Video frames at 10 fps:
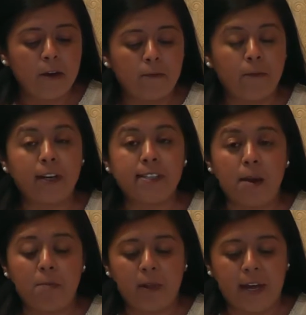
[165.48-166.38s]
For
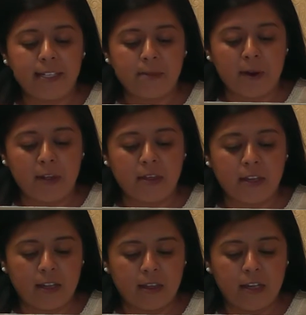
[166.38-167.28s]
example, last month,
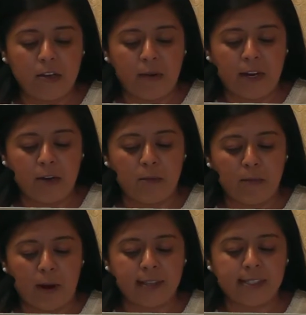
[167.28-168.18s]
the UN Human
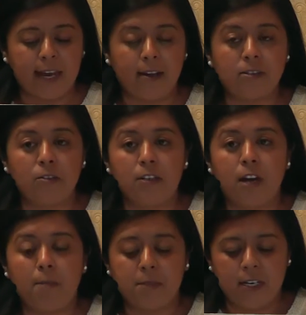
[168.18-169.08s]
Rights Council
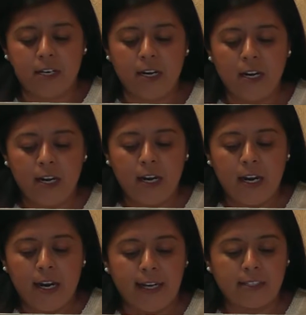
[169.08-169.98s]
adopted
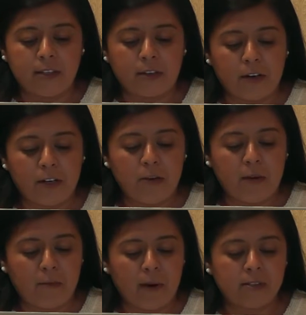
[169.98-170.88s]
its third
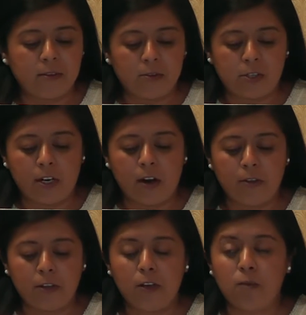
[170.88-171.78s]
UN resolution
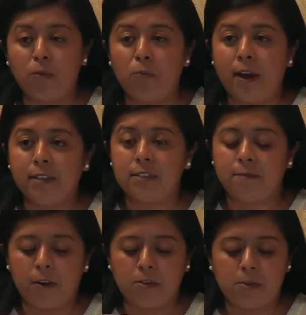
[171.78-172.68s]
on the human rights of
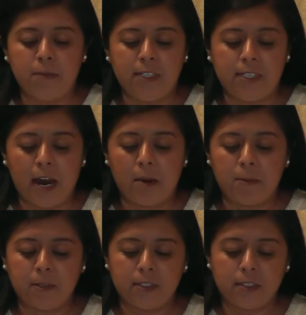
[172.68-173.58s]
LGBTI
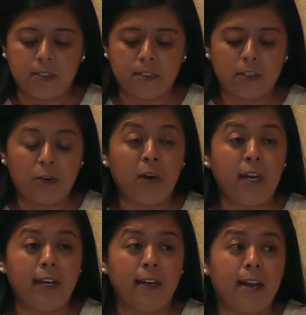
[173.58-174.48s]
persons,
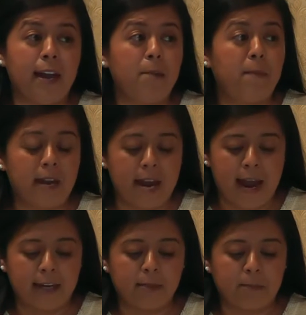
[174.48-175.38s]
creating an independent
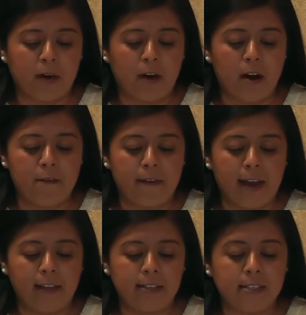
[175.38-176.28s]
expert on
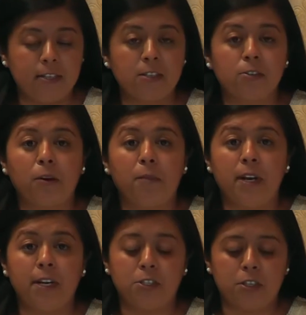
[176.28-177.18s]
violence and
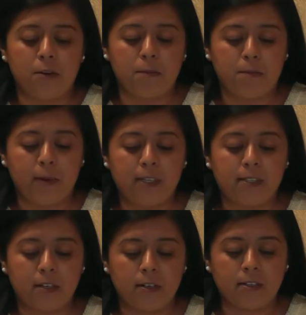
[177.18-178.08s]
discrimination
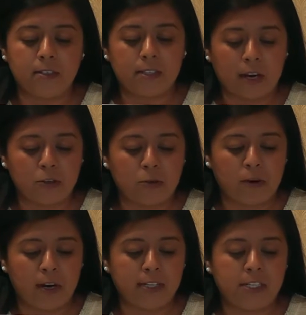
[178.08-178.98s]
based on sexual
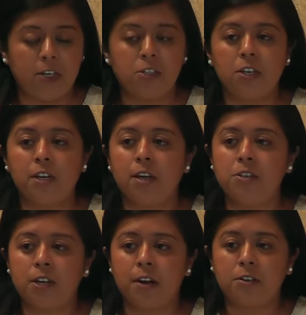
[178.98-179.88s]
orientation and
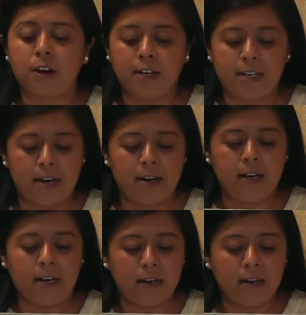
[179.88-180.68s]
gender identity.